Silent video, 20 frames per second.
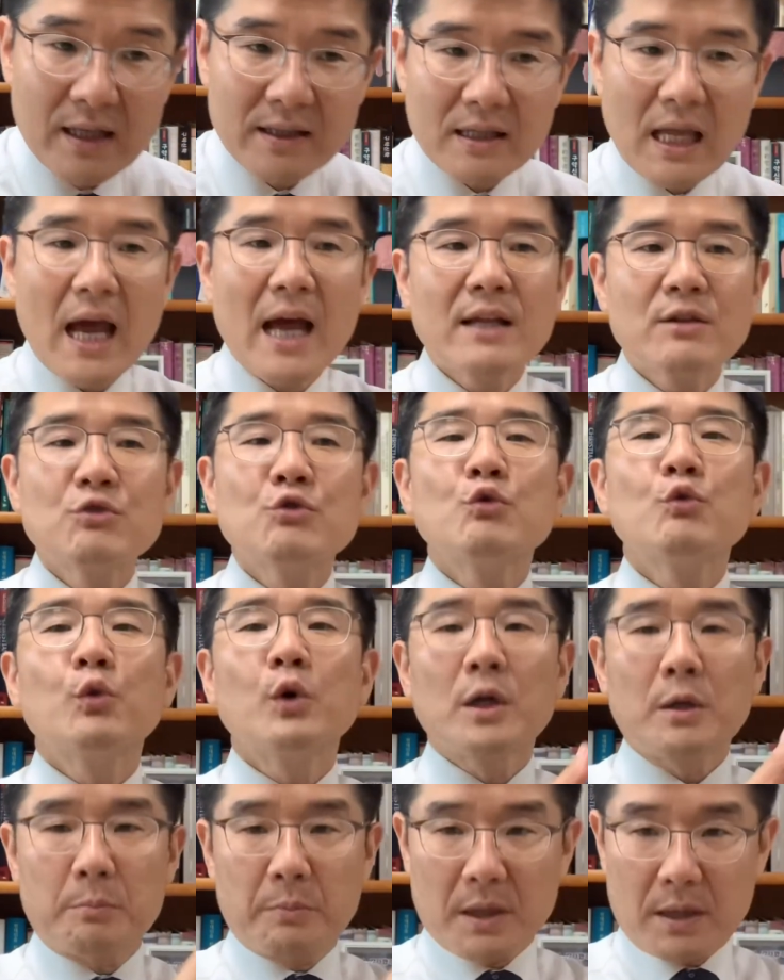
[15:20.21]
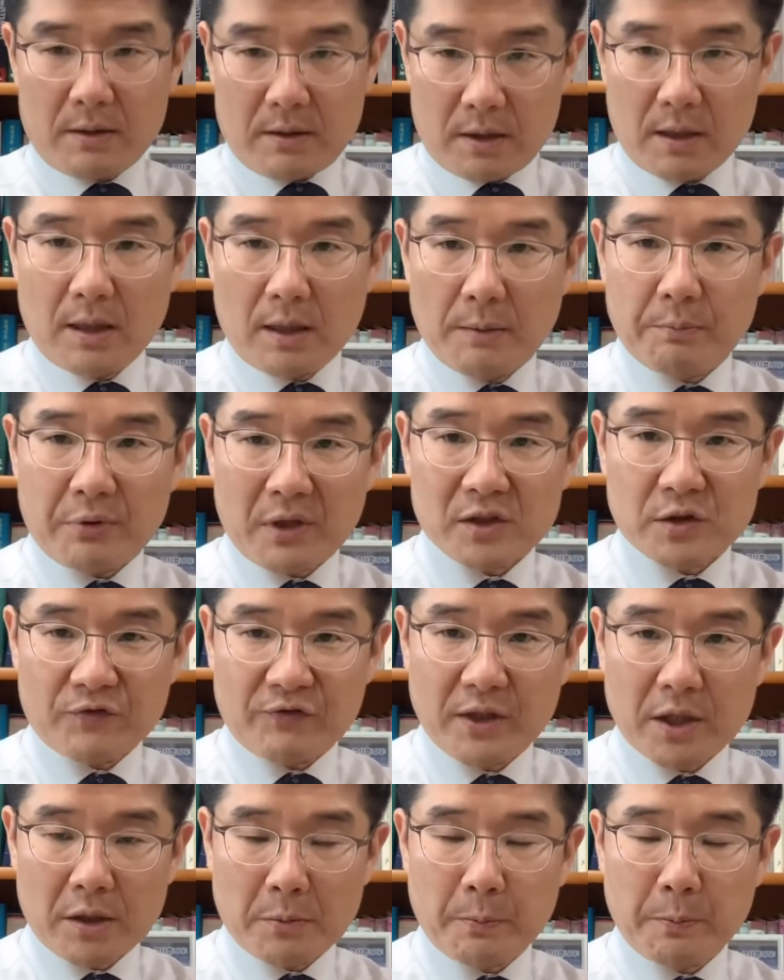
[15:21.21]
Then you will be
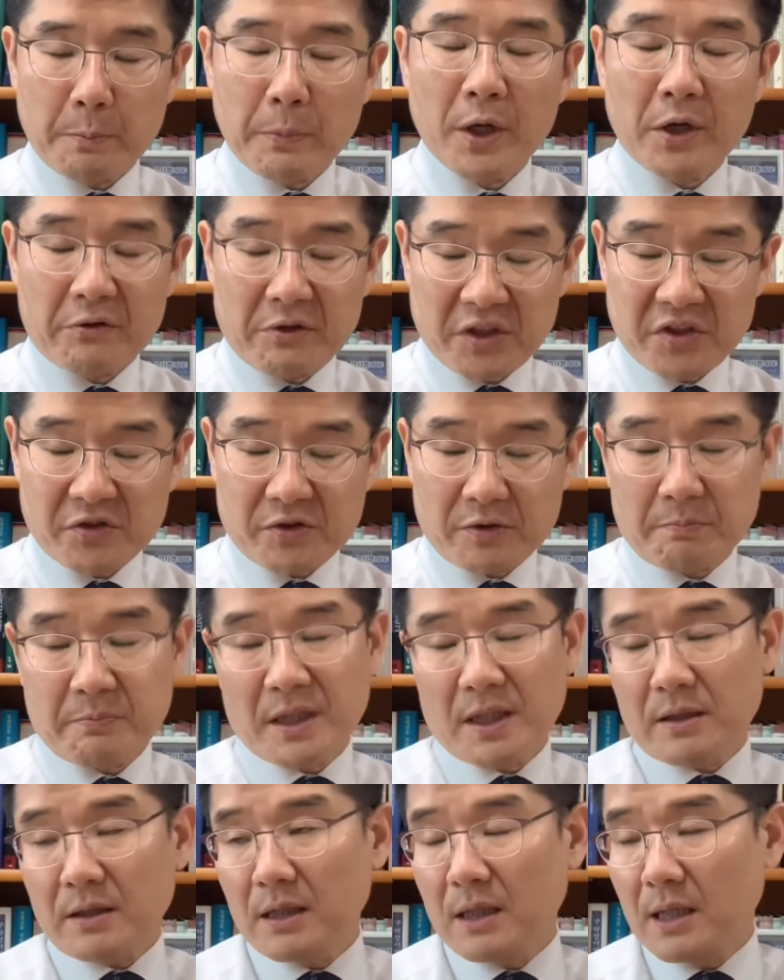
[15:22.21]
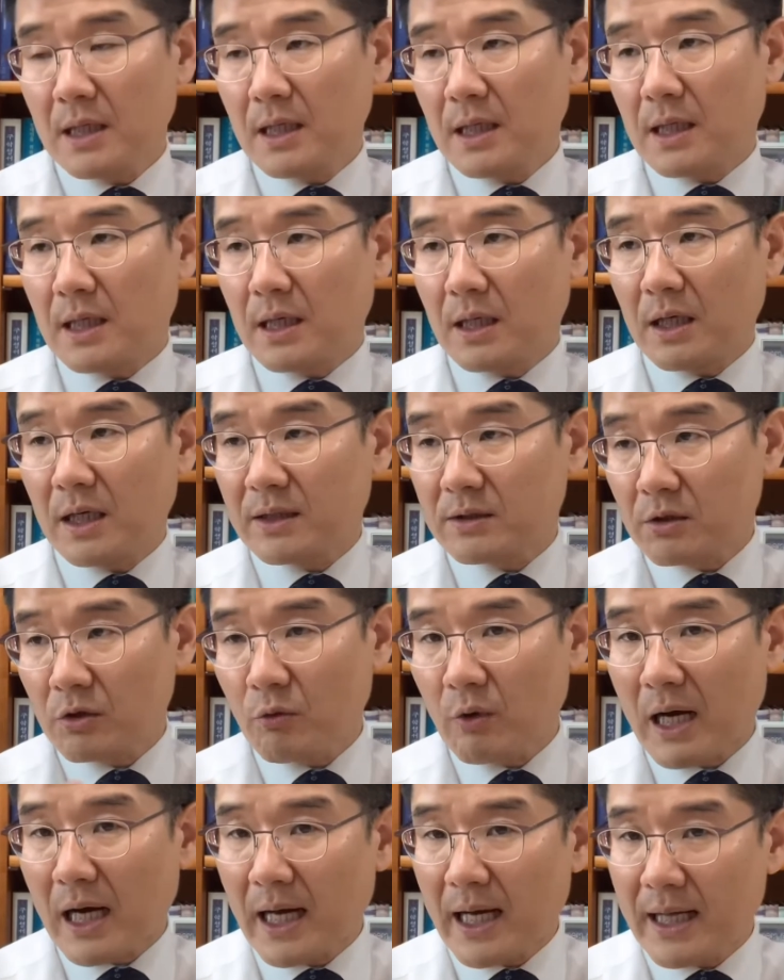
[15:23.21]
prosperous. But
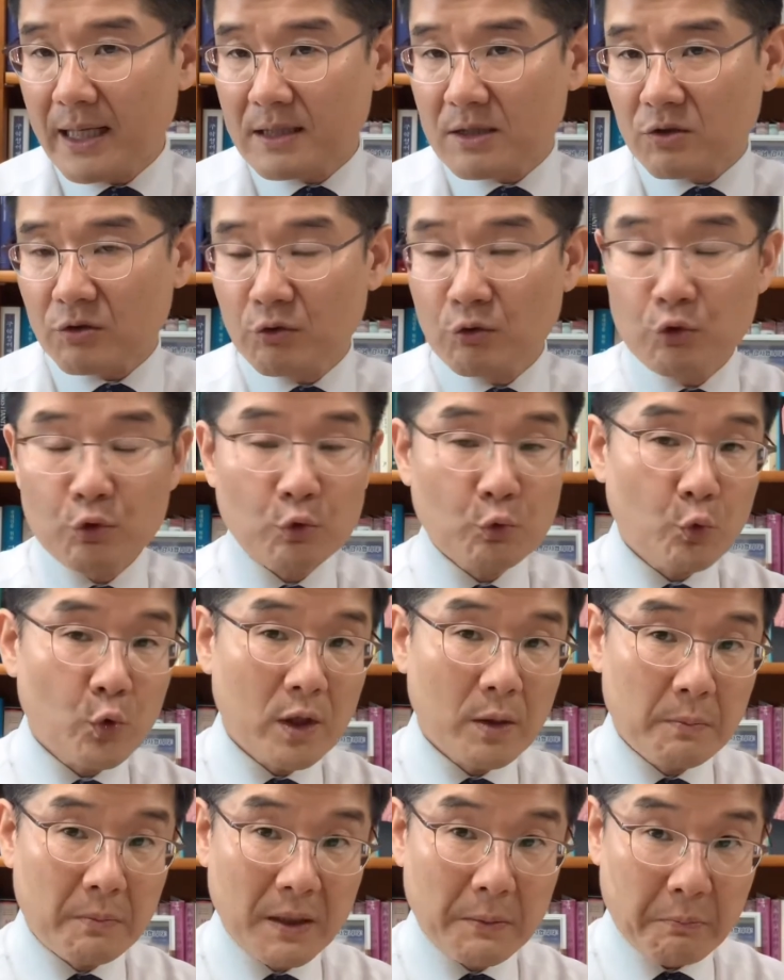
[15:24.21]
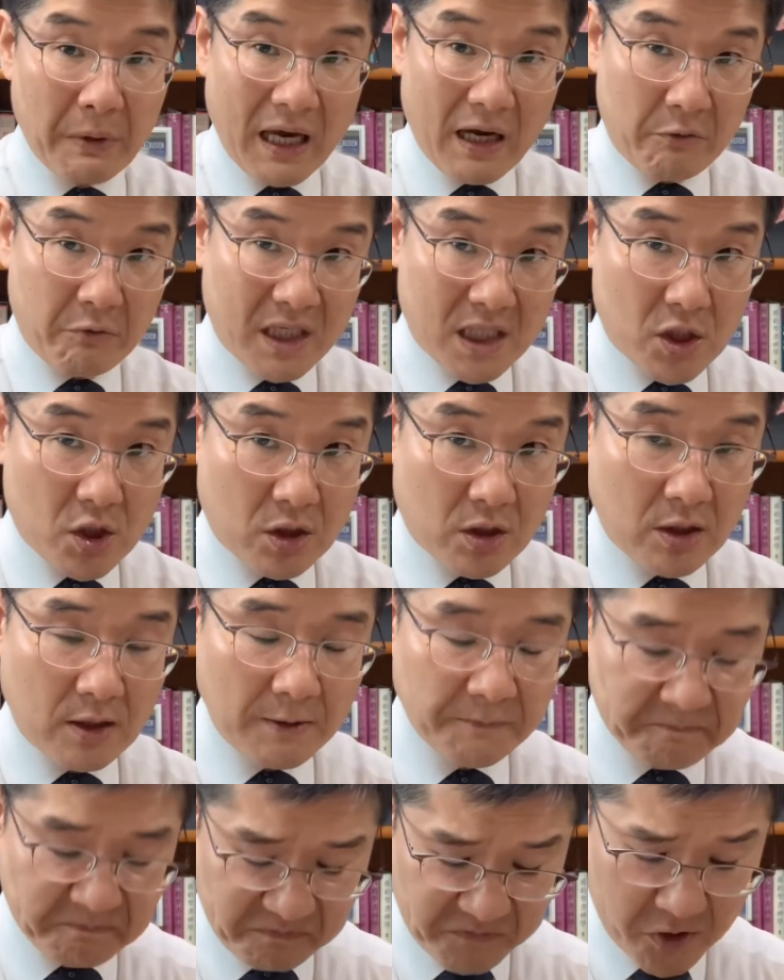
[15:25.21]
otherwise, you will be perished.
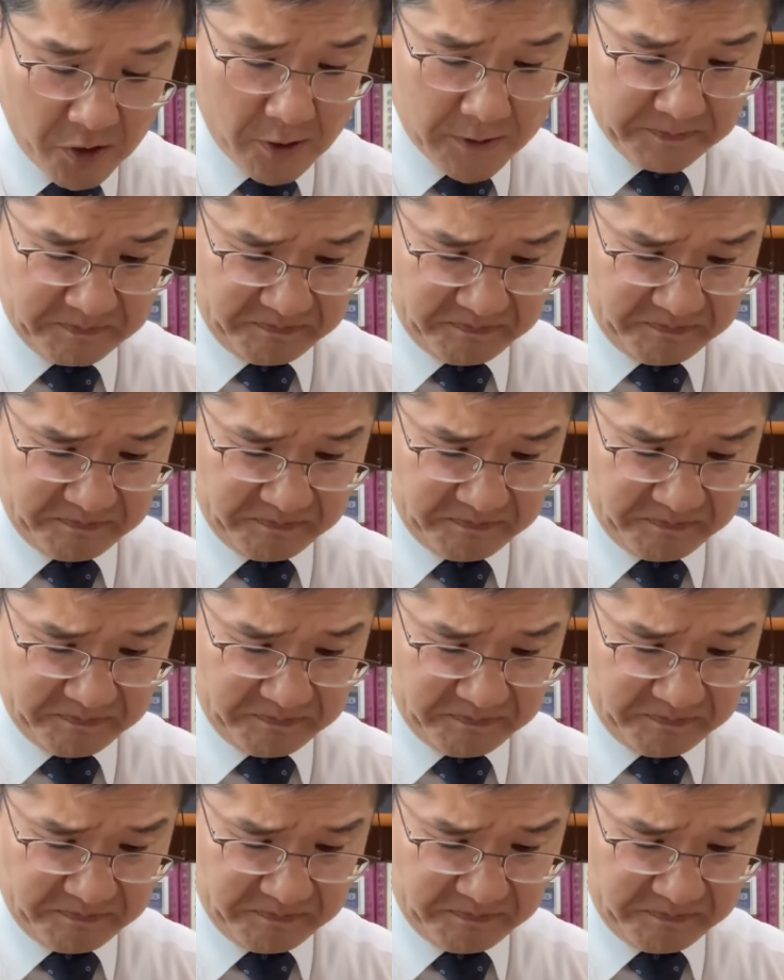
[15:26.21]
So